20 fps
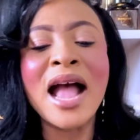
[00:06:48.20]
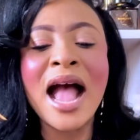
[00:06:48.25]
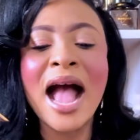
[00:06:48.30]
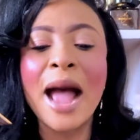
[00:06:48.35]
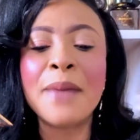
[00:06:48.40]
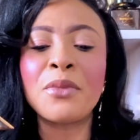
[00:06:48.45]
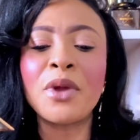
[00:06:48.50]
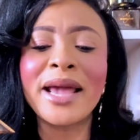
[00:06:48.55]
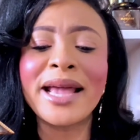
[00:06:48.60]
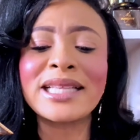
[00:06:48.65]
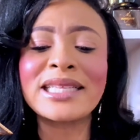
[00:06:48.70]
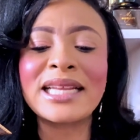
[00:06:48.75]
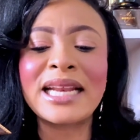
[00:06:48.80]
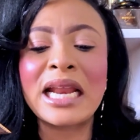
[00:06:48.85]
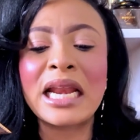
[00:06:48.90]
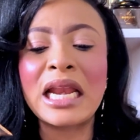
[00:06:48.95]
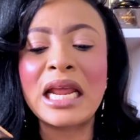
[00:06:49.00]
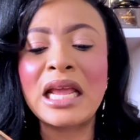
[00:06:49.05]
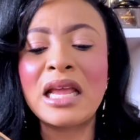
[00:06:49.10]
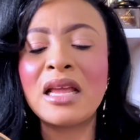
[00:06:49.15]
I'm not getting
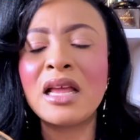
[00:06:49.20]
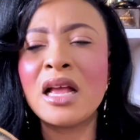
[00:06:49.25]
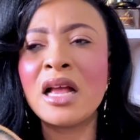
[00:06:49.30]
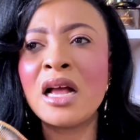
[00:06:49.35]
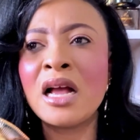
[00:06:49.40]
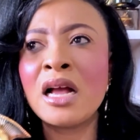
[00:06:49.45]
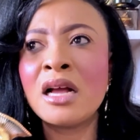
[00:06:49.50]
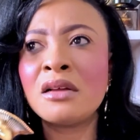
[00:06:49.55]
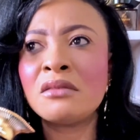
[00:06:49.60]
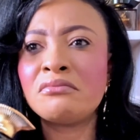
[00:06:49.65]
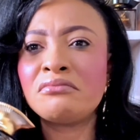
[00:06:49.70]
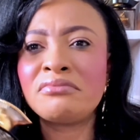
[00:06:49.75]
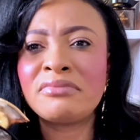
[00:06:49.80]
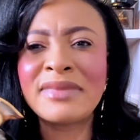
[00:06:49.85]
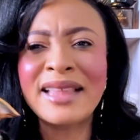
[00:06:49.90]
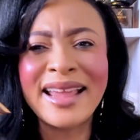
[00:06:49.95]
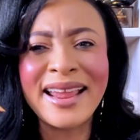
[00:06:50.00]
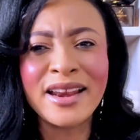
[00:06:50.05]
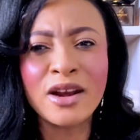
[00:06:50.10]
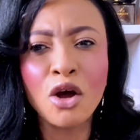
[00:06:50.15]

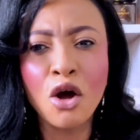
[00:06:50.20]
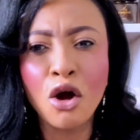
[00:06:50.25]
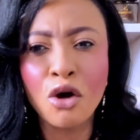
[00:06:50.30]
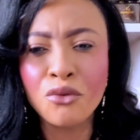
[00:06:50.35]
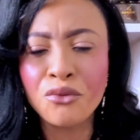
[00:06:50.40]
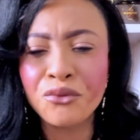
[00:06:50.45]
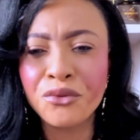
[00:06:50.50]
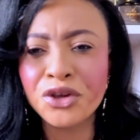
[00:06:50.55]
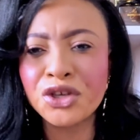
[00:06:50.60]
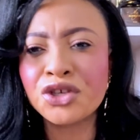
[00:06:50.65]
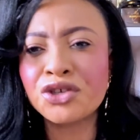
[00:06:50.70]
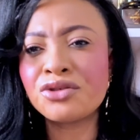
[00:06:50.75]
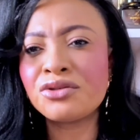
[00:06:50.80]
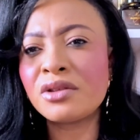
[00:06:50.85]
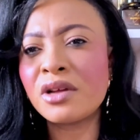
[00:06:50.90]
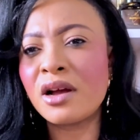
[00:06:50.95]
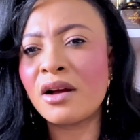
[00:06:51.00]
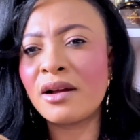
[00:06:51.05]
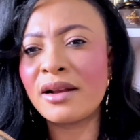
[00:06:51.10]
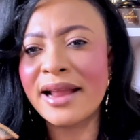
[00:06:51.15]
anything
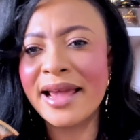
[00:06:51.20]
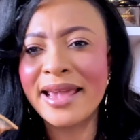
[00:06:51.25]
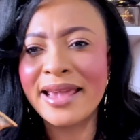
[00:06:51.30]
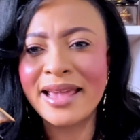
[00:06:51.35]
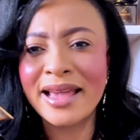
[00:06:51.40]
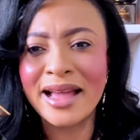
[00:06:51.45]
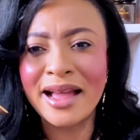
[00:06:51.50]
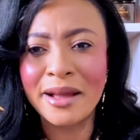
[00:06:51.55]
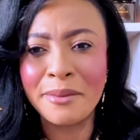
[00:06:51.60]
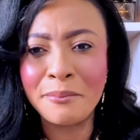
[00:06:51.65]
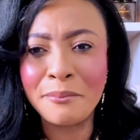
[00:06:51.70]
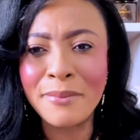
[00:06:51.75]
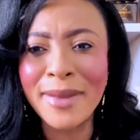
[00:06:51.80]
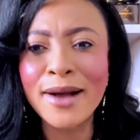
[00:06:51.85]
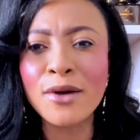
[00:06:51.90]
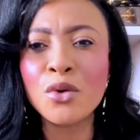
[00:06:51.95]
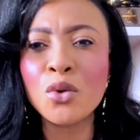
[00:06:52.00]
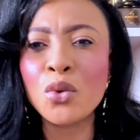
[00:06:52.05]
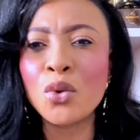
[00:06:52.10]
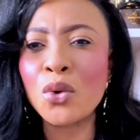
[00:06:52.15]
original like
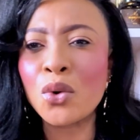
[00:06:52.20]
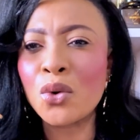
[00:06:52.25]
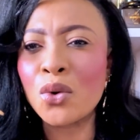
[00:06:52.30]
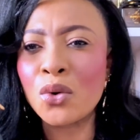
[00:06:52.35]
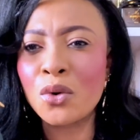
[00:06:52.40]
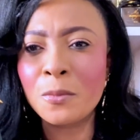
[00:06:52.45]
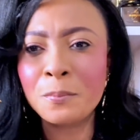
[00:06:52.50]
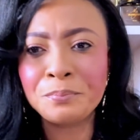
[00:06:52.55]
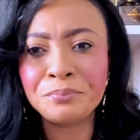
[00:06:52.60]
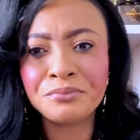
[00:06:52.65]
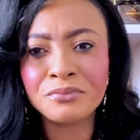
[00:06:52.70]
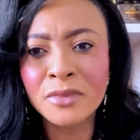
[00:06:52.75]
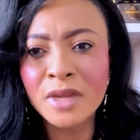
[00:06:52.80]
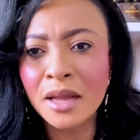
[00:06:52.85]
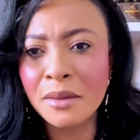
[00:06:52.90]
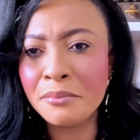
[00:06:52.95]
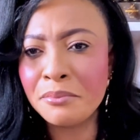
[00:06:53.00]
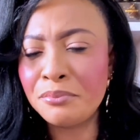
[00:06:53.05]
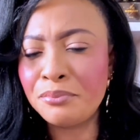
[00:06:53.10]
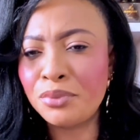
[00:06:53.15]
mango,
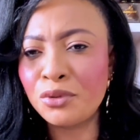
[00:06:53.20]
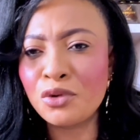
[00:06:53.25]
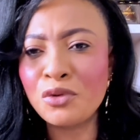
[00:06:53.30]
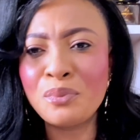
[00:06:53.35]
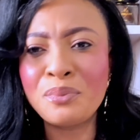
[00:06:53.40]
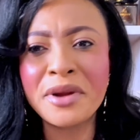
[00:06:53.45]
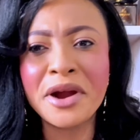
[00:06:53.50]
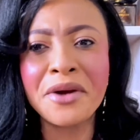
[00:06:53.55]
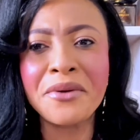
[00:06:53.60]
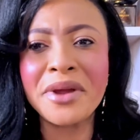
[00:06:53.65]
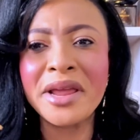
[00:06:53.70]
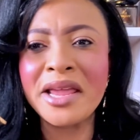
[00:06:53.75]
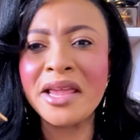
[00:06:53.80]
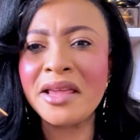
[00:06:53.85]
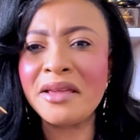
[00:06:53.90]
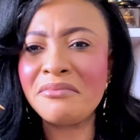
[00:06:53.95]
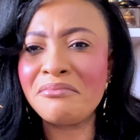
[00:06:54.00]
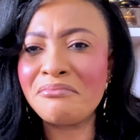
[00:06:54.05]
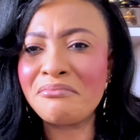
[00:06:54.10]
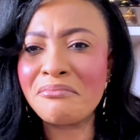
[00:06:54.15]

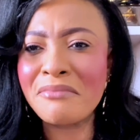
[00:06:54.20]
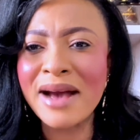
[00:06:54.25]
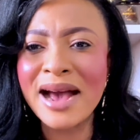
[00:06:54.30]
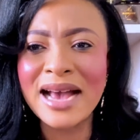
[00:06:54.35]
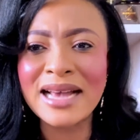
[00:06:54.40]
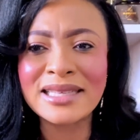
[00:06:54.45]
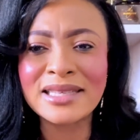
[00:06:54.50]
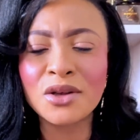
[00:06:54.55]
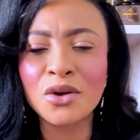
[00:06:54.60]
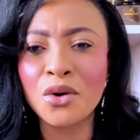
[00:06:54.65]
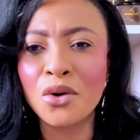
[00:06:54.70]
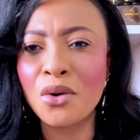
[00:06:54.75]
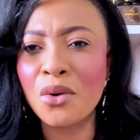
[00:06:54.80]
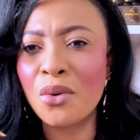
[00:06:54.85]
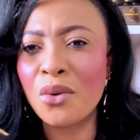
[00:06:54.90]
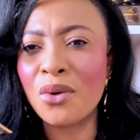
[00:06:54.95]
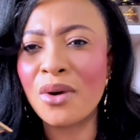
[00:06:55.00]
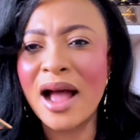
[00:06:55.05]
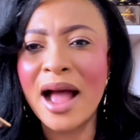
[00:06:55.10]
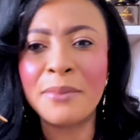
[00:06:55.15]
blueberry, musk,
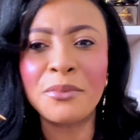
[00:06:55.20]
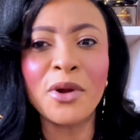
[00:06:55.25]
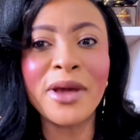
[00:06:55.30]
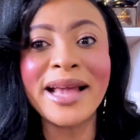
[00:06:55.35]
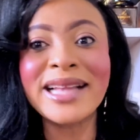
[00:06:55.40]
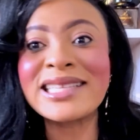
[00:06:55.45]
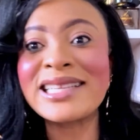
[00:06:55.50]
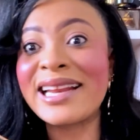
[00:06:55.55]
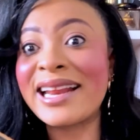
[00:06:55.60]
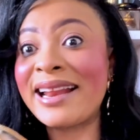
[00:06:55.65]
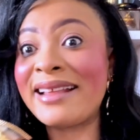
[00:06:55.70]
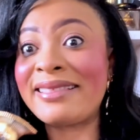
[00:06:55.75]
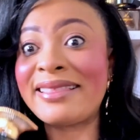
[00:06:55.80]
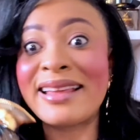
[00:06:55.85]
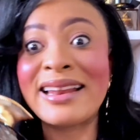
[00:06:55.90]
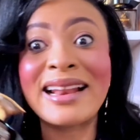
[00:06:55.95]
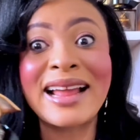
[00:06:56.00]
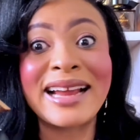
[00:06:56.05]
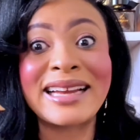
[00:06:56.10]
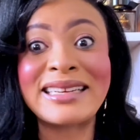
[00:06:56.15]
or I'm not getting
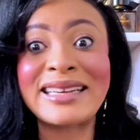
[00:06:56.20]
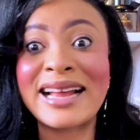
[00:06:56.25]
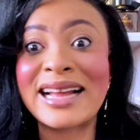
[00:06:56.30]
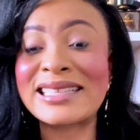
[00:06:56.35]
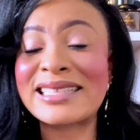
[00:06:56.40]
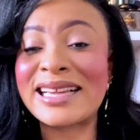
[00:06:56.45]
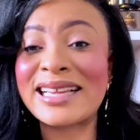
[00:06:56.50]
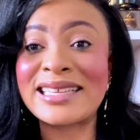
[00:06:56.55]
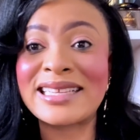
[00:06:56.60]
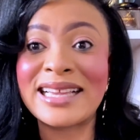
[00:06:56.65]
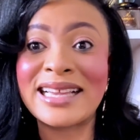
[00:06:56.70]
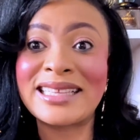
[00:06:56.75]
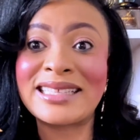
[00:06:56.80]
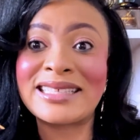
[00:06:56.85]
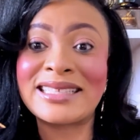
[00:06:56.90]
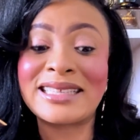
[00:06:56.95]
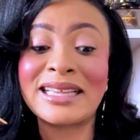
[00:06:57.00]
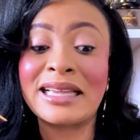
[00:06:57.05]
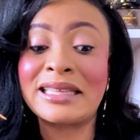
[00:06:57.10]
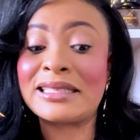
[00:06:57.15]
anything like that.
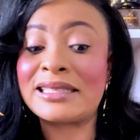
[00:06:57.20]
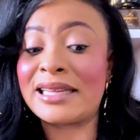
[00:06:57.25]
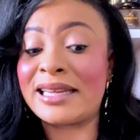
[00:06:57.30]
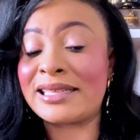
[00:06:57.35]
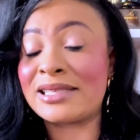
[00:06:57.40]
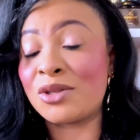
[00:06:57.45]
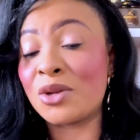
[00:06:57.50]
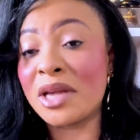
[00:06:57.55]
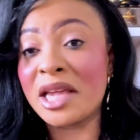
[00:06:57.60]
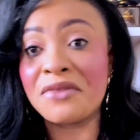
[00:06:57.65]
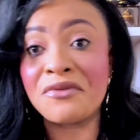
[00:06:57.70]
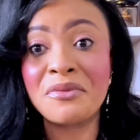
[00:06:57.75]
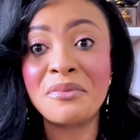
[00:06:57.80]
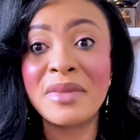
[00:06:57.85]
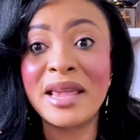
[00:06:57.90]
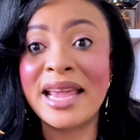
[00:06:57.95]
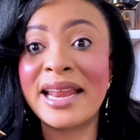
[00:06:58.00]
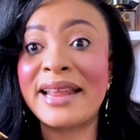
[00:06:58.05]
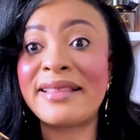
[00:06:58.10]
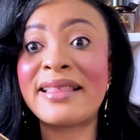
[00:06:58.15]
It's not giving
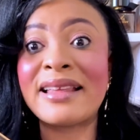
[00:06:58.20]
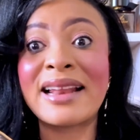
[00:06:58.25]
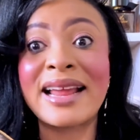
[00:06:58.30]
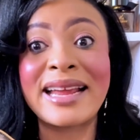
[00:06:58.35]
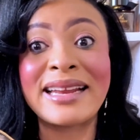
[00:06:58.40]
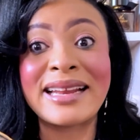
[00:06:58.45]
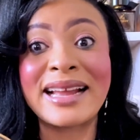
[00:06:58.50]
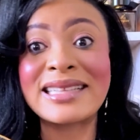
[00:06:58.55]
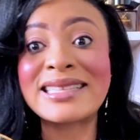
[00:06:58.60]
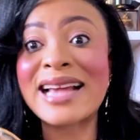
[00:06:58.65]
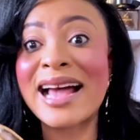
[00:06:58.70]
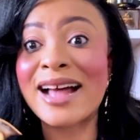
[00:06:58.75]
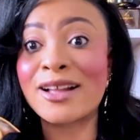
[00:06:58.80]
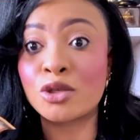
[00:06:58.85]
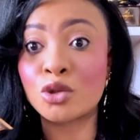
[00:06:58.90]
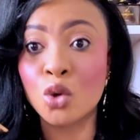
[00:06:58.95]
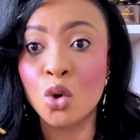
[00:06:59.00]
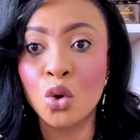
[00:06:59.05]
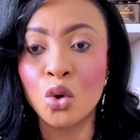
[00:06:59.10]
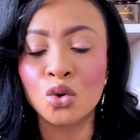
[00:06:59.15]
me anything like that
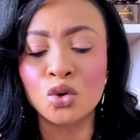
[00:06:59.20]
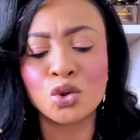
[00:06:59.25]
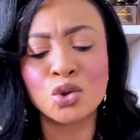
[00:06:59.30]
at all.